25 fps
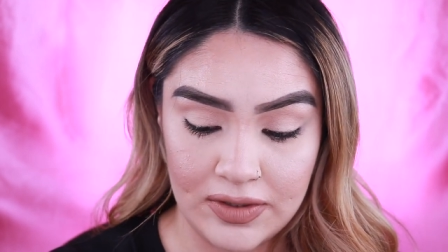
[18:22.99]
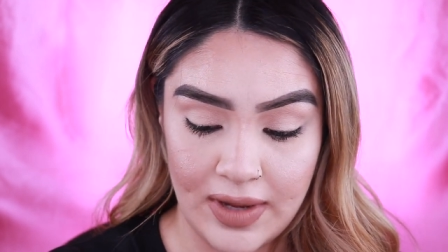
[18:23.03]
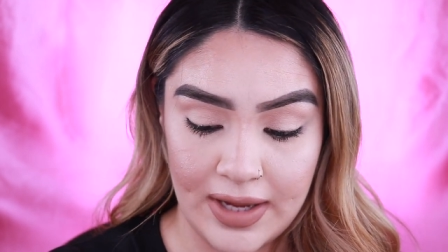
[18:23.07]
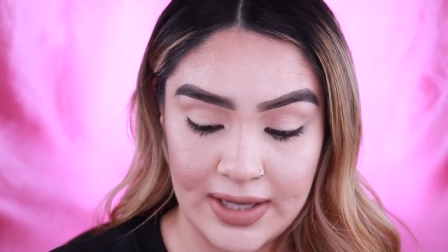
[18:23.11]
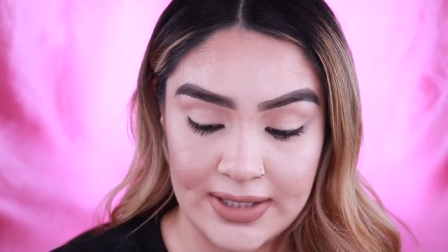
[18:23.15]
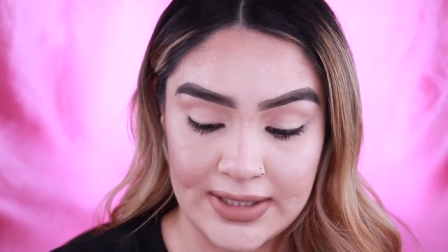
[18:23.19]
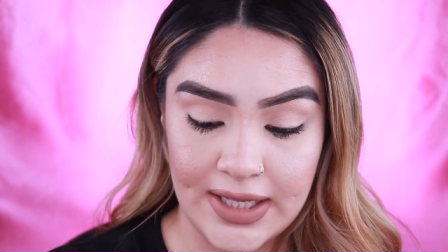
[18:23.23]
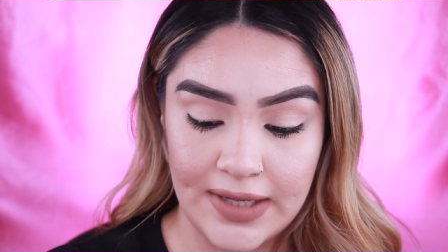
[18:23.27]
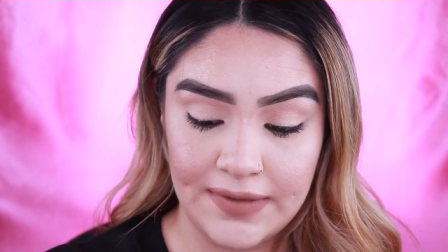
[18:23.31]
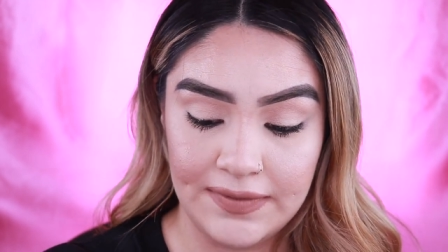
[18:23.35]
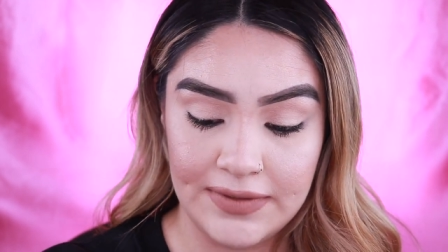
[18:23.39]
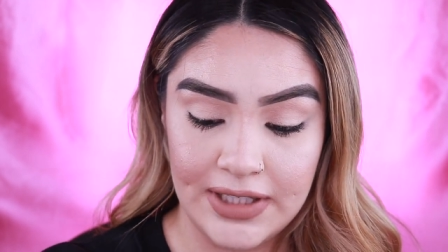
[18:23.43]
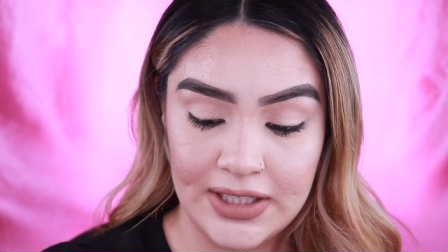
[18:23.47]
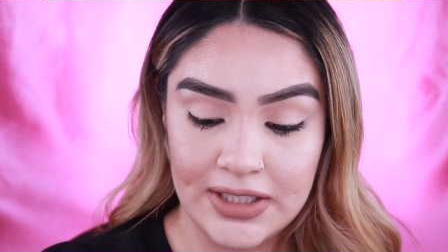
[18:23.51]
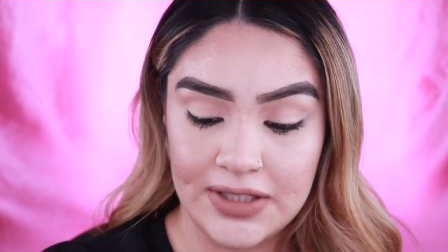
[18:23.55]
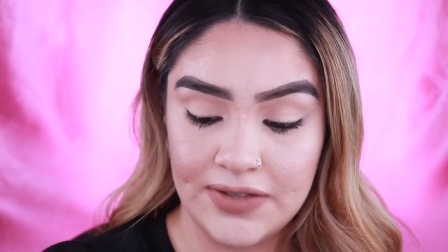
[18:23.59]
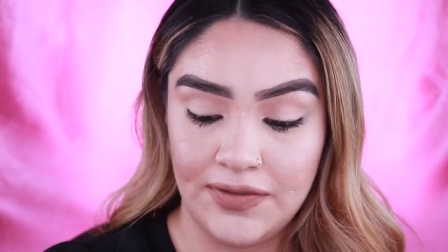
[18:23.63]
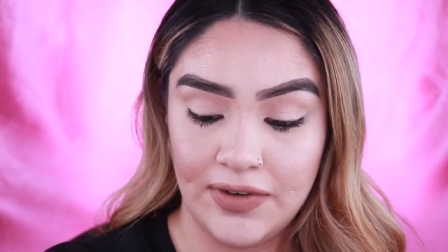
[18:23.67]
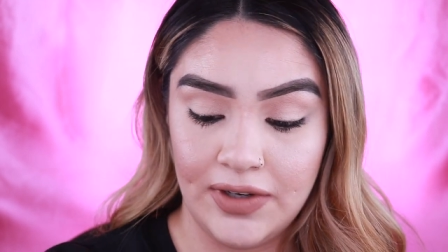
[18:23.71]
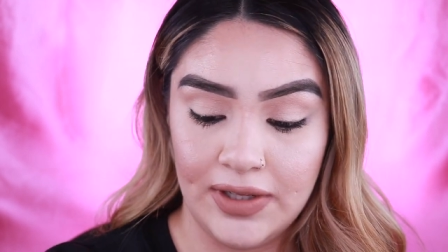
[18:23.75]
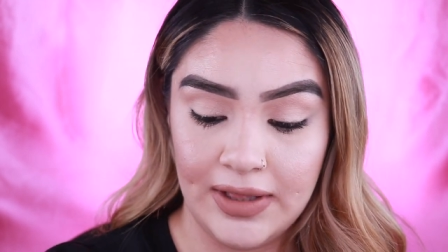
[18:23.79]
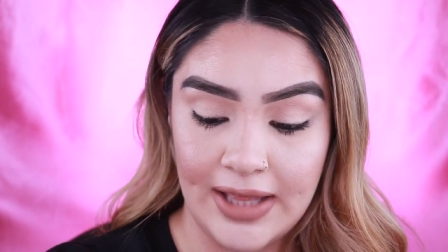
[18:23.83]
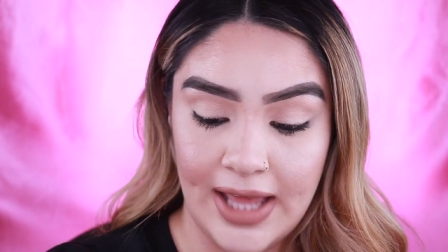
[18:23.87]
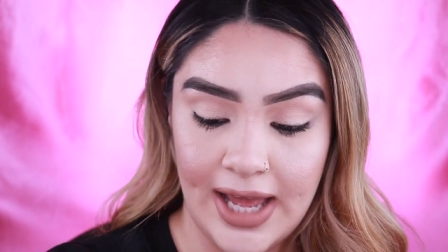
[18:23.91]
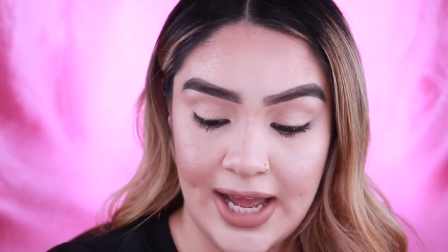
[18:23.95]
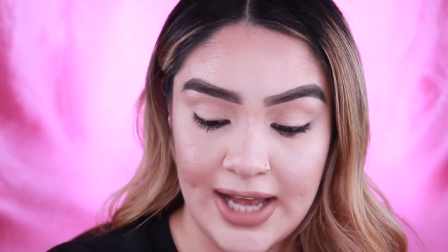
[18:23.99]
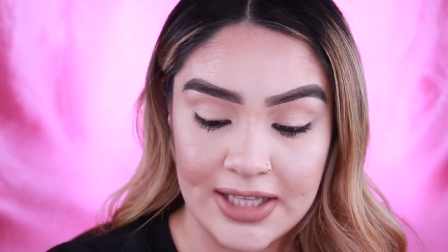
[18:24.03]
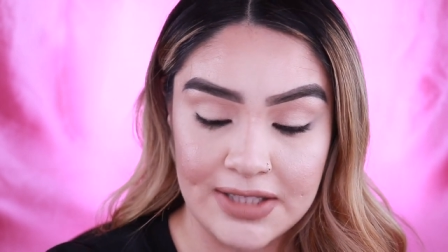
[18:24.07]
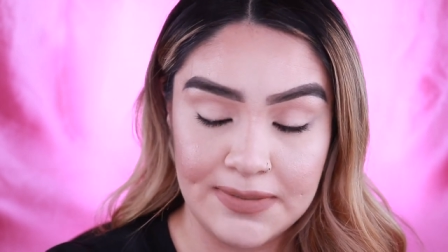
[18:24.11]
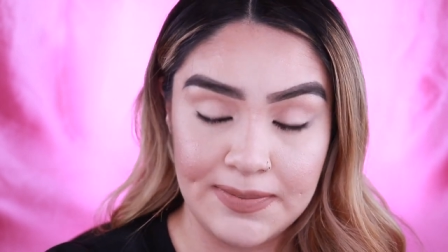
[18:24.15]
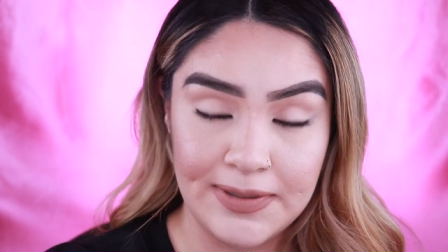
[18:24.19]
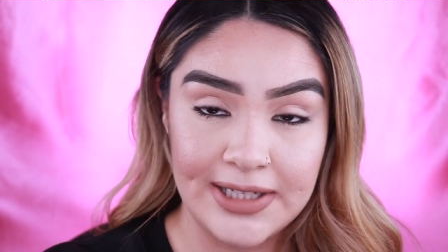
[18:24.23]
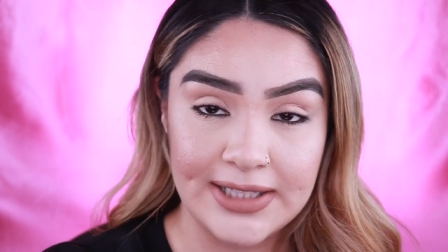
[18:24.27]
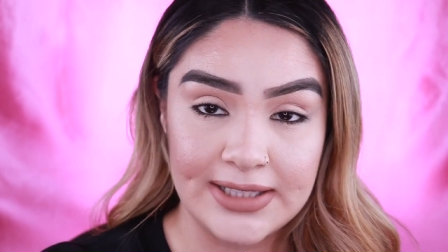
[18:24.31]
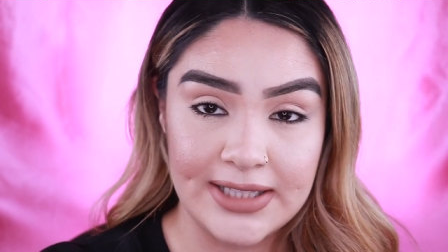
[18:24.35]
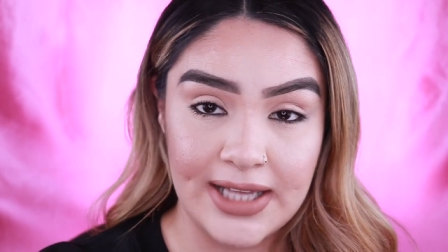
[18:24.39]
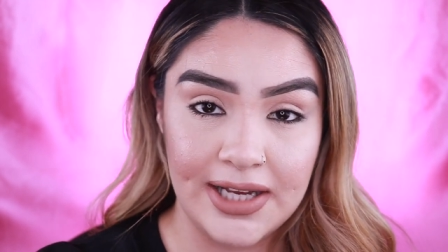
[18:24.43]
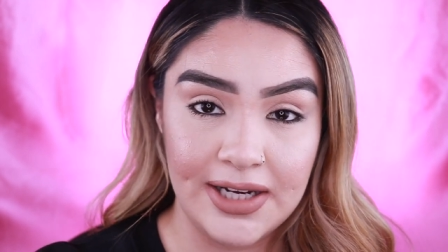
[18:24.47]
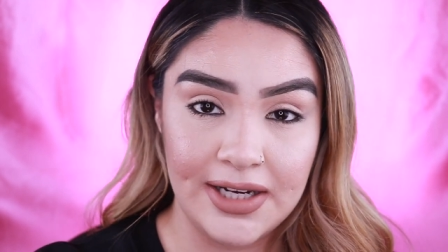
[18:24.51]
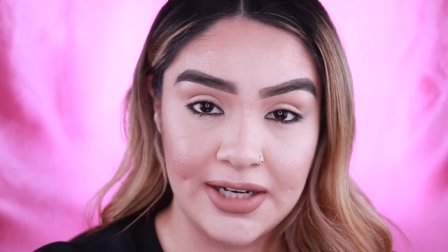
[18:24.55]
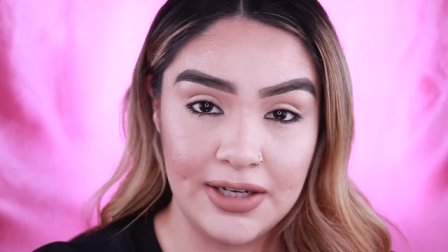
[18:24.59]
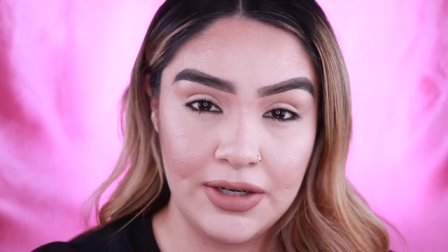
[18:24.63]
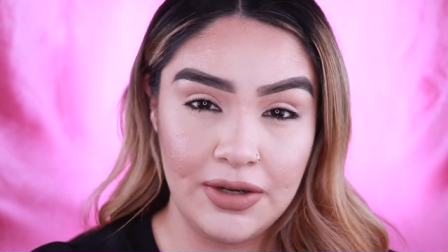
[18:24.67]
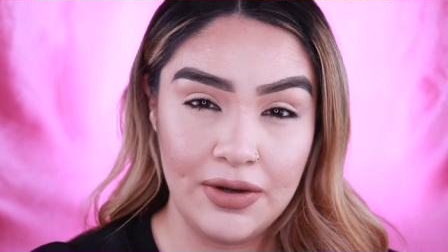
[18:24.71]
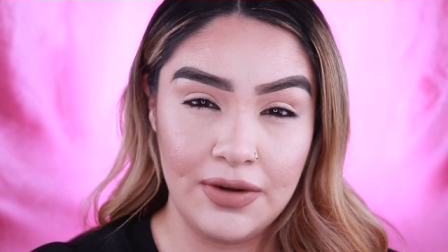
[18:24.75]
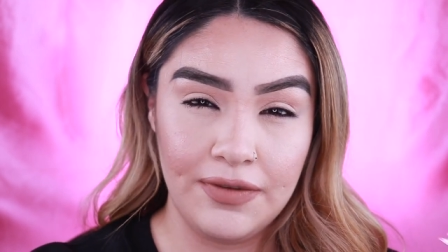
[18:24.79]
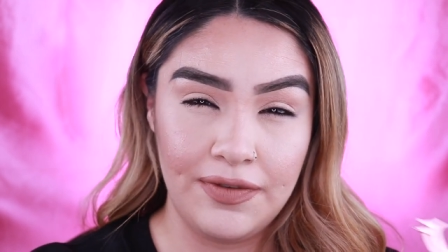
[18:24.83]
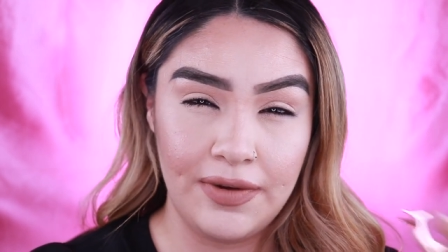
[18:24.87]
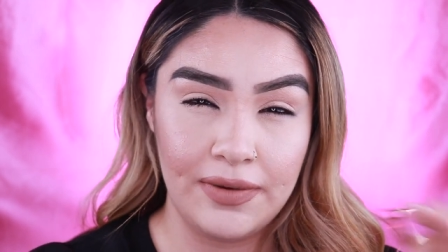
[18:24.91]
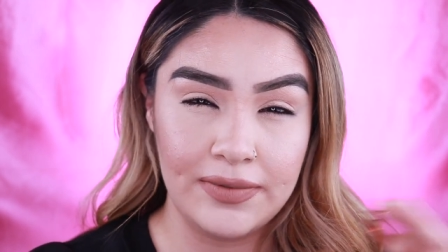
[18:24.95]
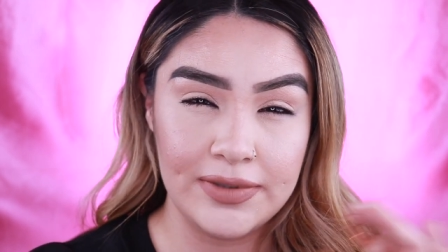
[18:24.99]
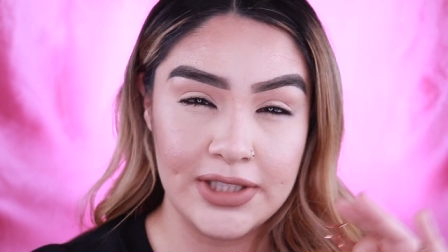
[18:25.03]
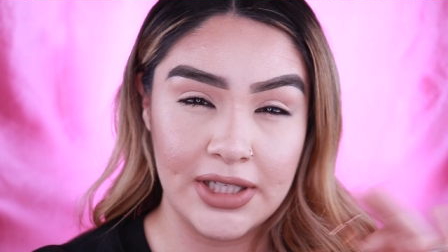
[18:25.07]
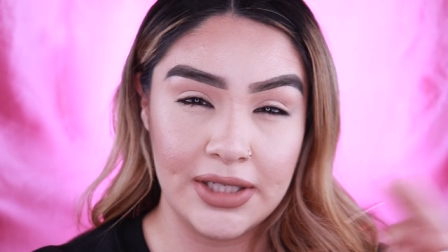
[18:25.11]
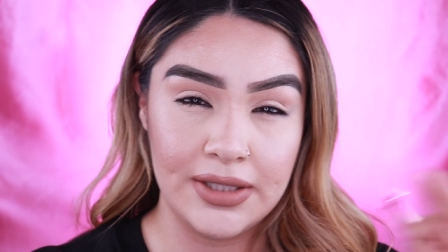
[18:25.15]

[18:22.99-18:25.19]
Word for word: So I saved these for last because I didn't know if I was